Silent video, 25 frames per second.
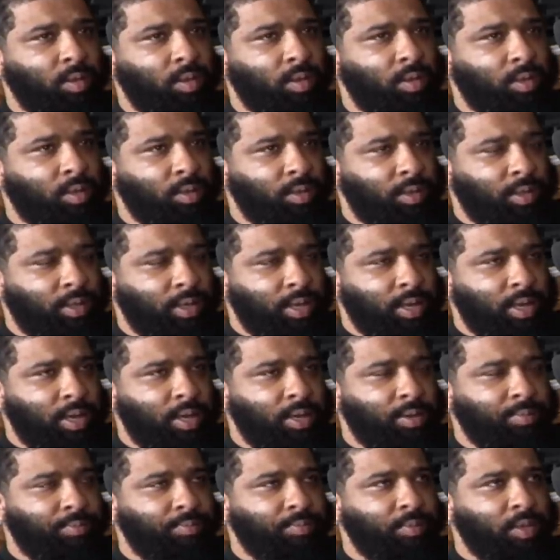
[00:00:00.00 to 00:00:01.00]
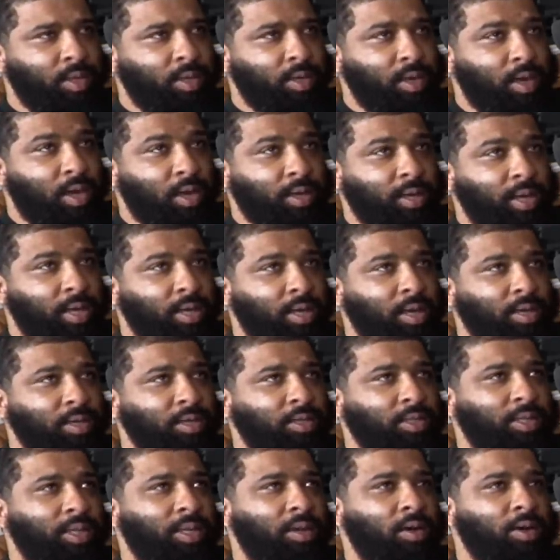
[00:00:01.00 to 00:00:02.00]
Yeah, no, I get you. You
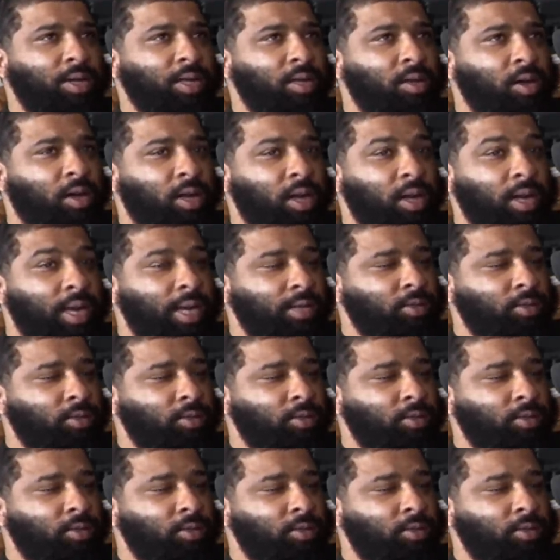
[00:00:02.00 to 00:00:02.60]
see Odegaard, I liked